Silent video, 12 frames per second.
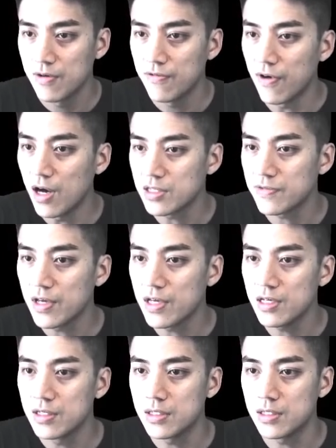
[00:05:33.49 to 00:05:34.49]
Phosphate
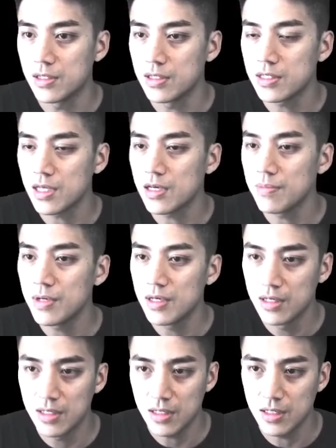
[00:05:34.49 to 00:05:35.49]
is still the same.
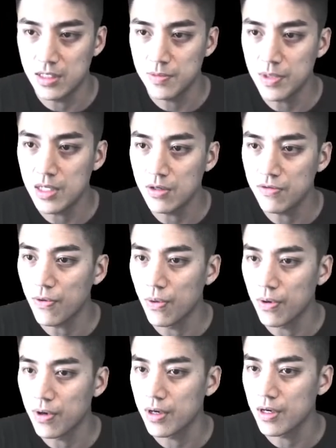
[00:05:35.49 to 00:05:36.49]
It's
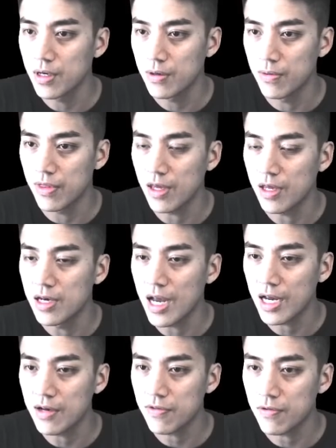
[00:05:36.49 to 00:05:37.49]
PO4 with a
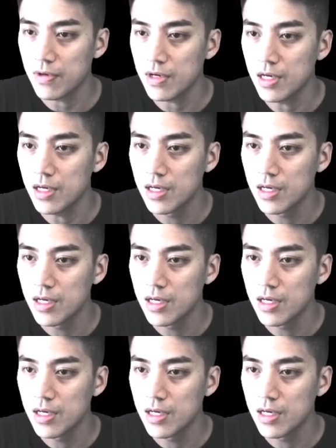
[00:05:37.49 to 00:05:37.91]
-3.